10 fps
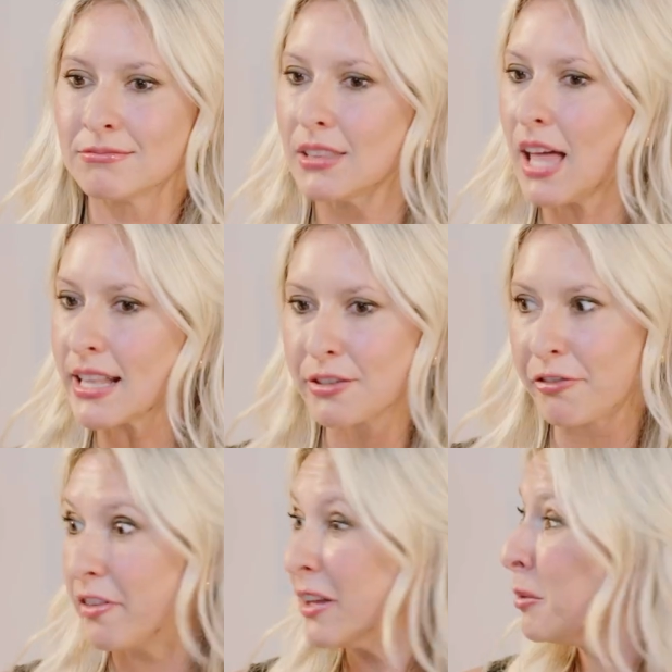Lots of
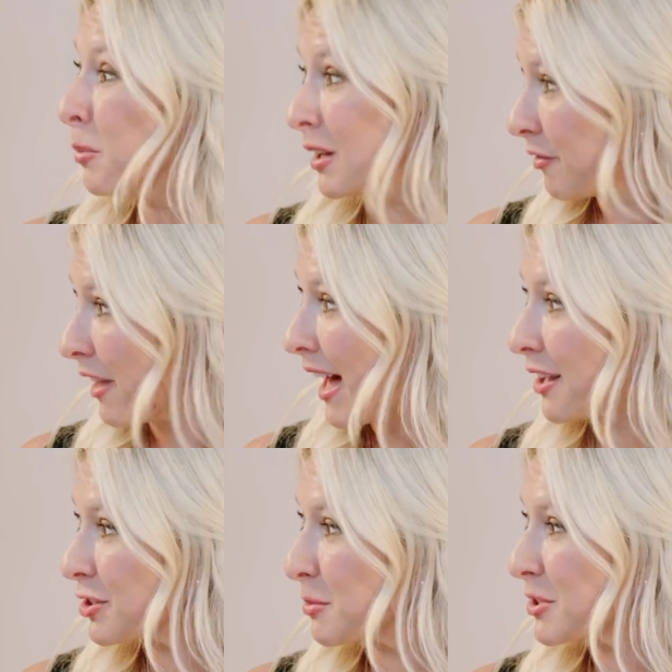film with
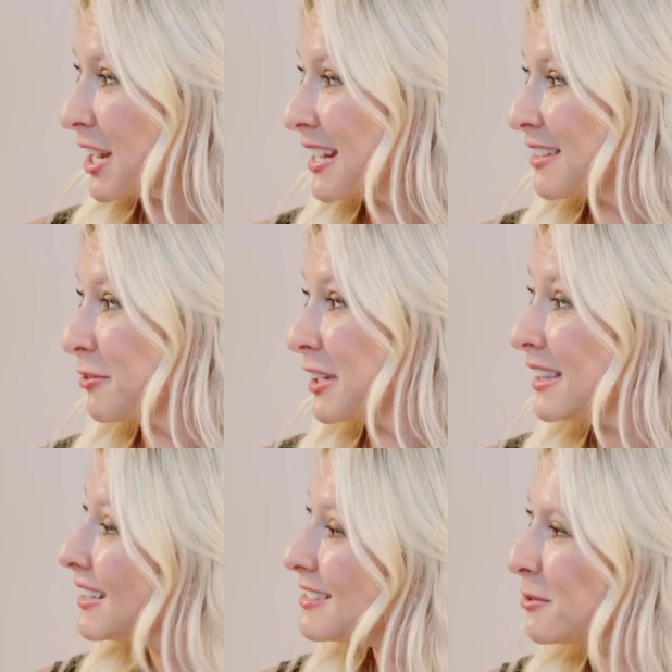flash, which I didn't
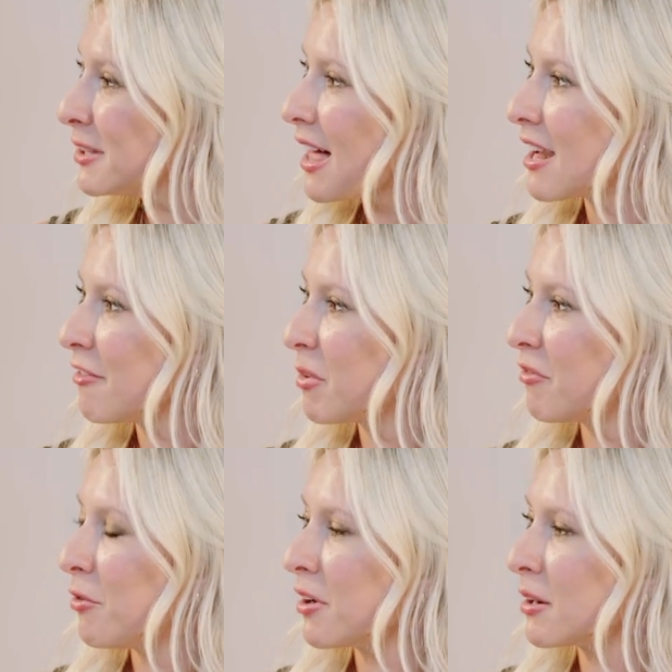really do a lot of
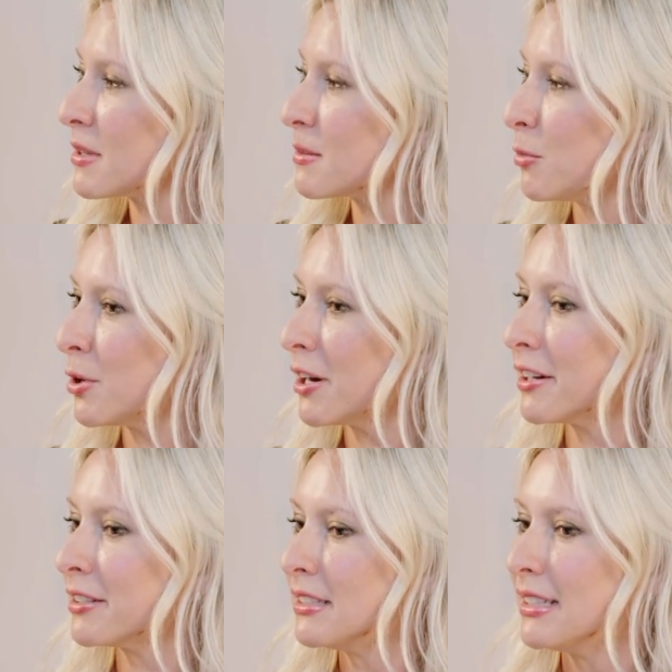before. It was
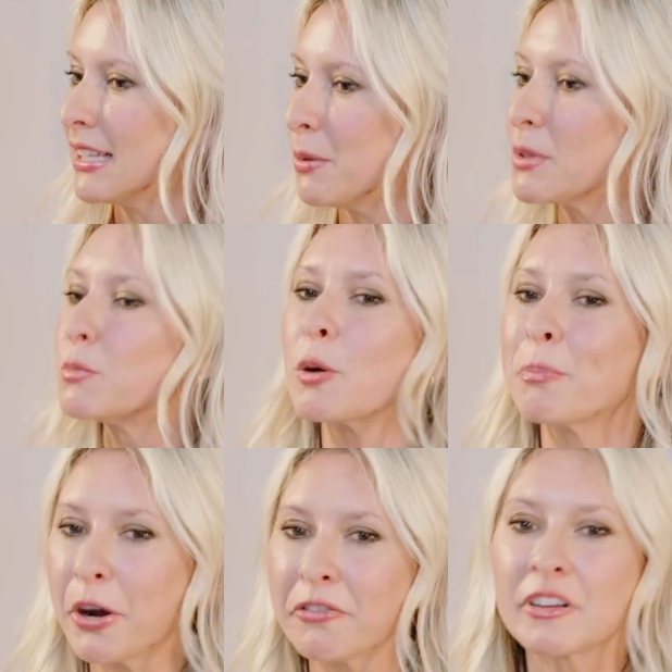more
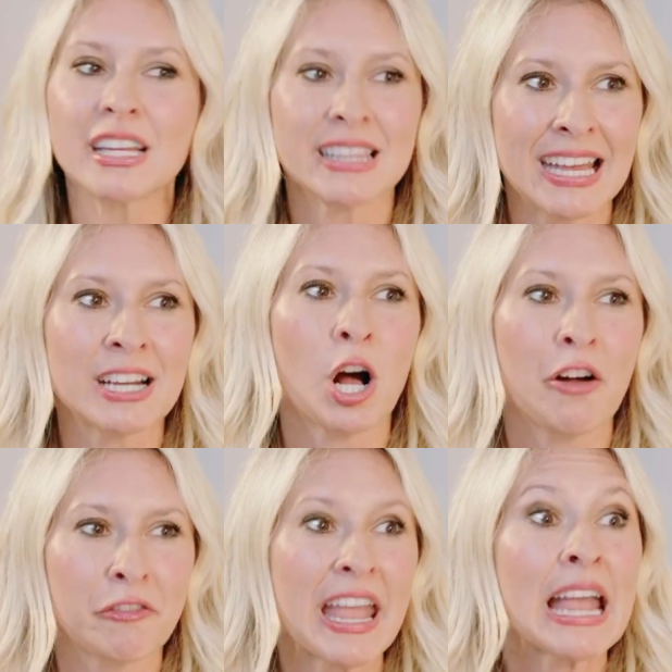perfectly lit
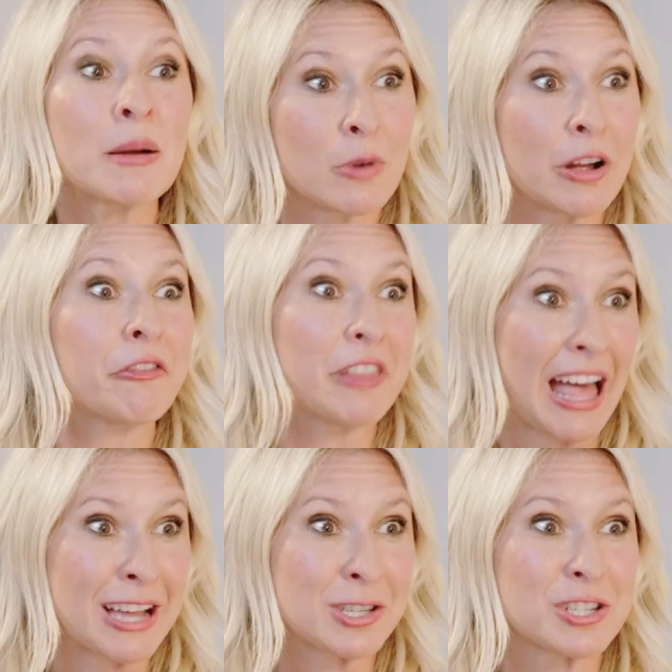off camera
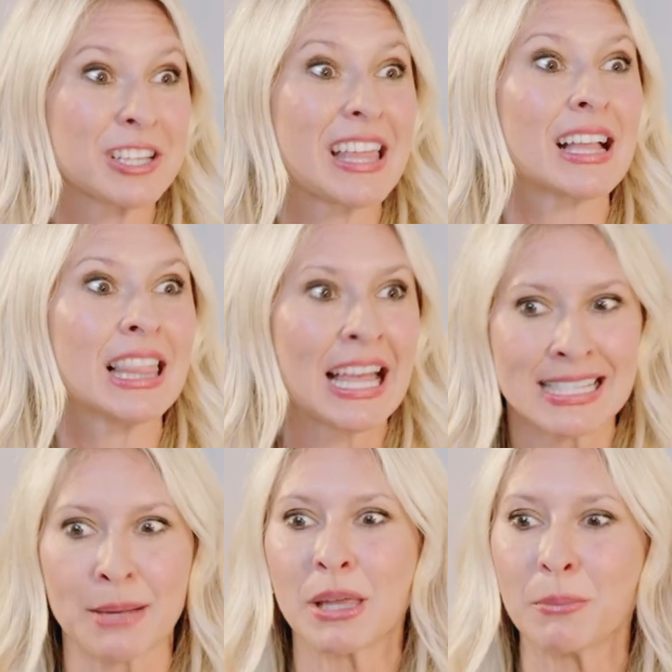flash to like light
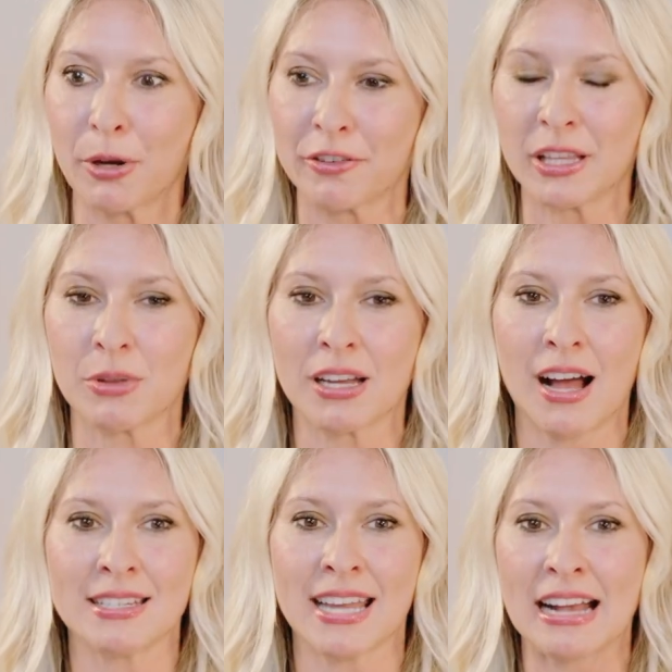something perfectly with the
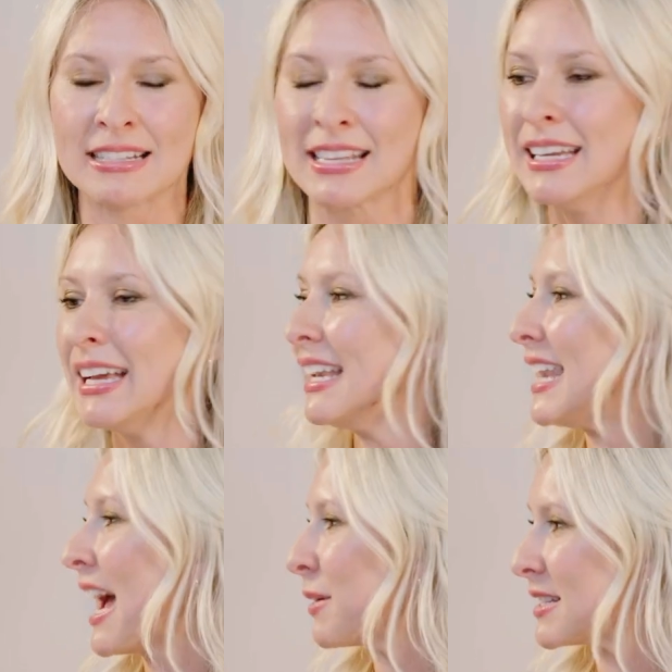contacts.
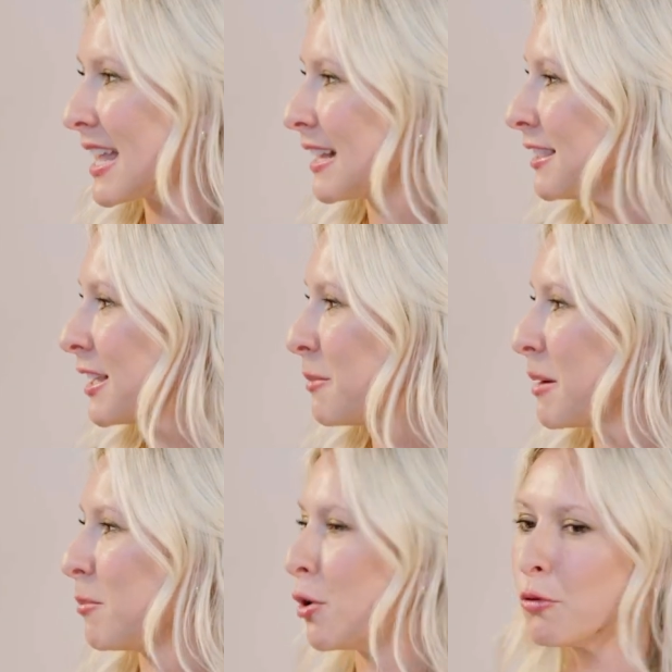Now it's like a little
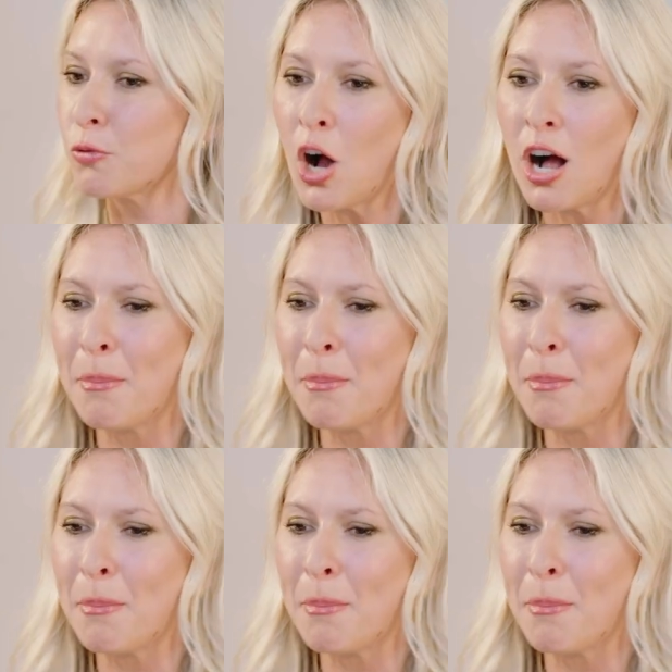bit more raw.